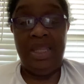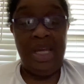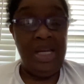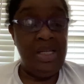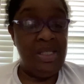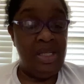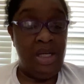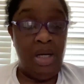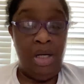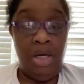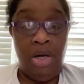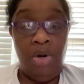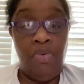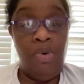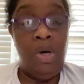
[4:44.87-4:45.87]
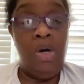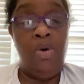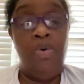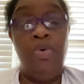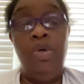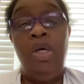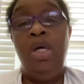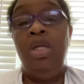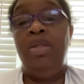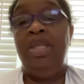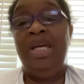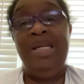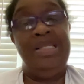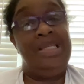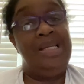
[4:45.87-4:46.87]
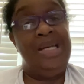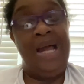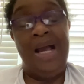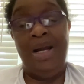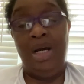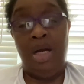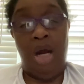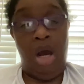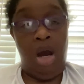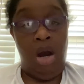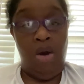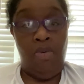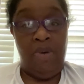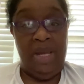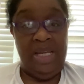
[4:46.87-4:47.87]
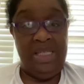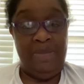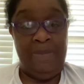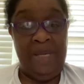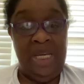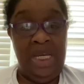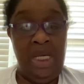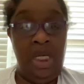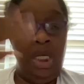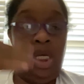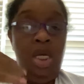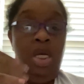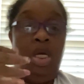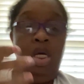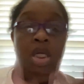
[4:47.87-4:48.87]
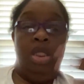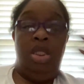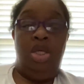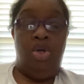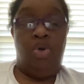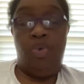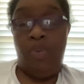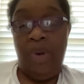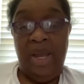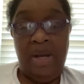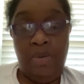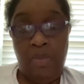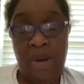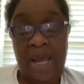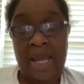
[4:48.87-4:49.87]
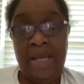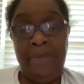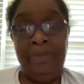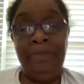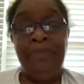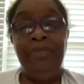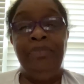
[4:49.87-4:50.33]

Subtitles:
things are going to go on, things are not going to always be the correct way,